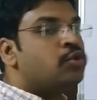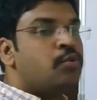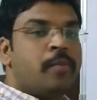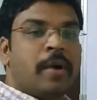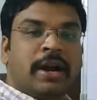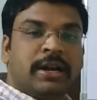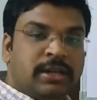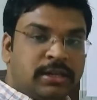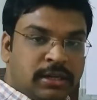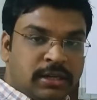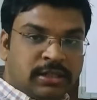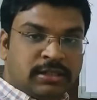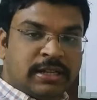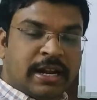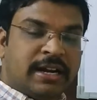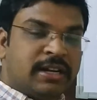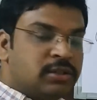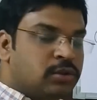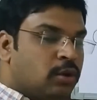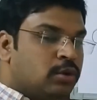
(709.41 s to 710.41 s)
to partners,
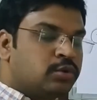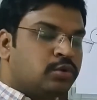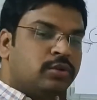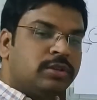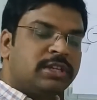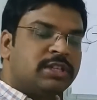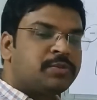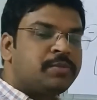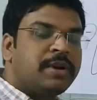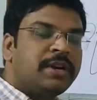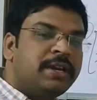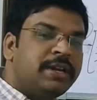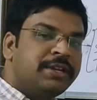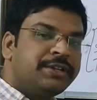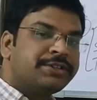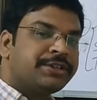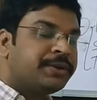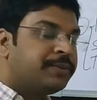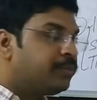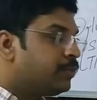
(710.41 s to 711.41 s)
that is also the
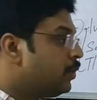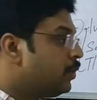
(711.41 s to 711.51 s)
expenditure.